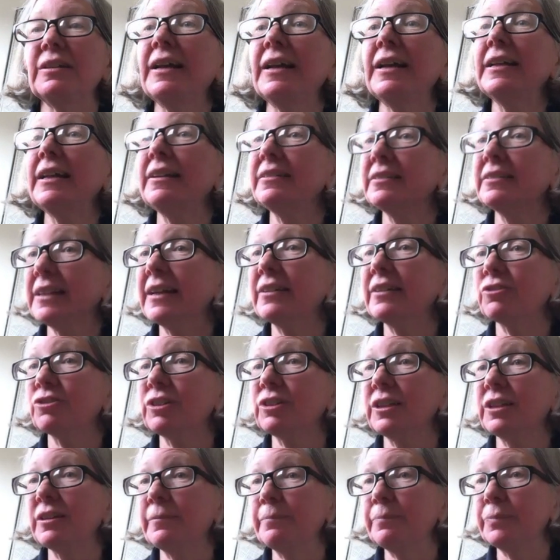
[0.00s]
guess
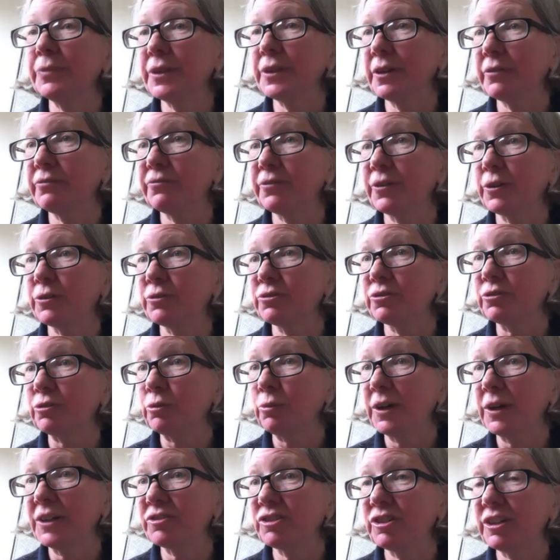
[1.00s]
actually the first
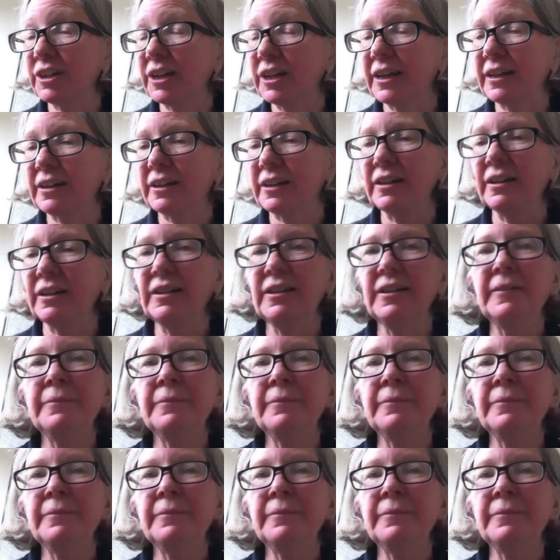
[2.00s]
question, Hannah,